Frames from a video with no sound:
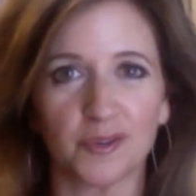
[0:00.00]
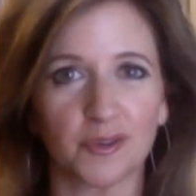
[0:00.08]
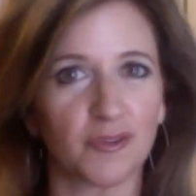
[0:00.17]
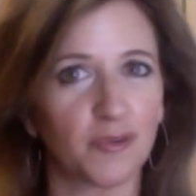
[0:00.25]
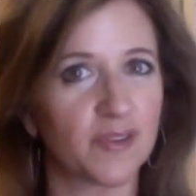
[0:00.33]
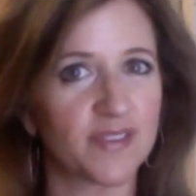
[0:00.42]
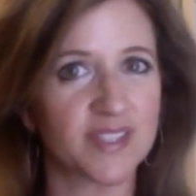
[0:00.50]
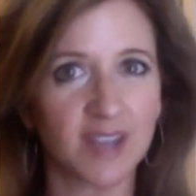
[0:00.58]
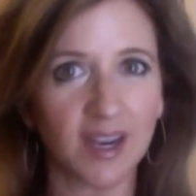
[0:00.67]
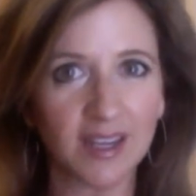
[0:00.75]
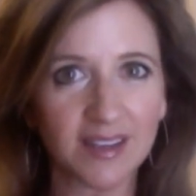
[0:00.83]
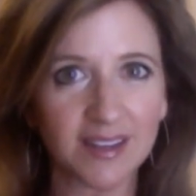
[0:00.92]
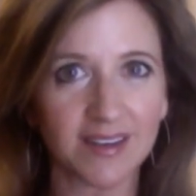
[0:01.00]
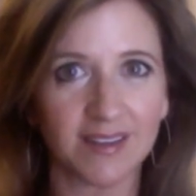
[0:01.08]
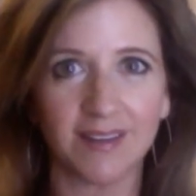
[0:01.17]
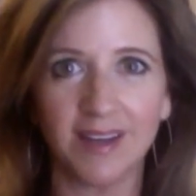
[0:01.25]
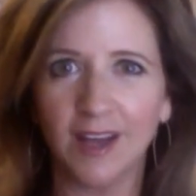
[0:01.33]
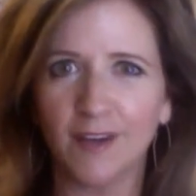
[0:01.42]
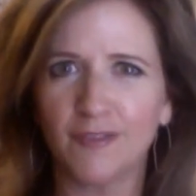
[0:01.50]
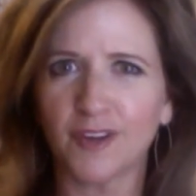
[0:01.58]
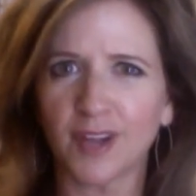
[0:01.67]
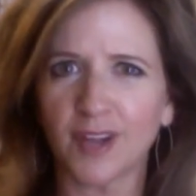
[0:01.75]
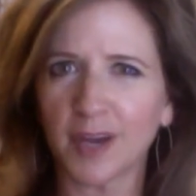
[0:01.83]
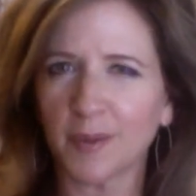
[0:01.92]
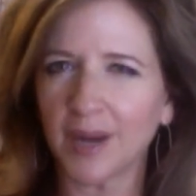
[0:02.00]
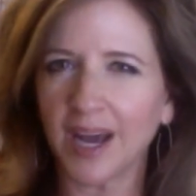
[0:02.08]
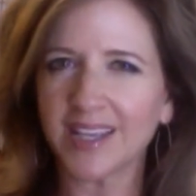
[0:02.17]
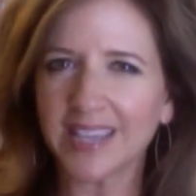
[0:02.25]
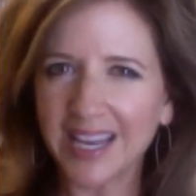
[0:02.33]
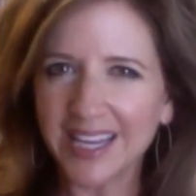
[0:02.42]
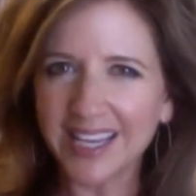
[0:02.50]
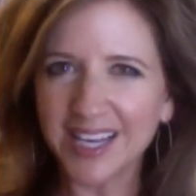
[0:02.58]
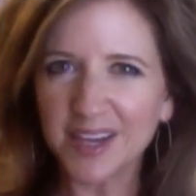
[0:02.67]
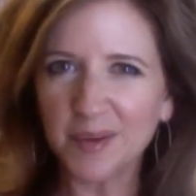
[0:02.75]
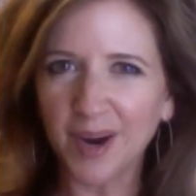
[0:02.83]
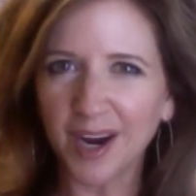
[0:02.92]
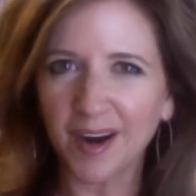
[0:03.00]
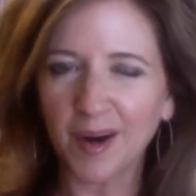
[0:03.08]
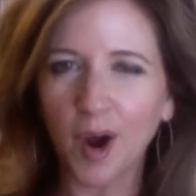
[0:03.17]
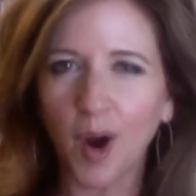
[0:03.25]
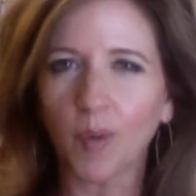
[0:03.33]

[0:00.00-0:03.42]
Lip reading: or if we've studied it and feel like we're not getting anywhere.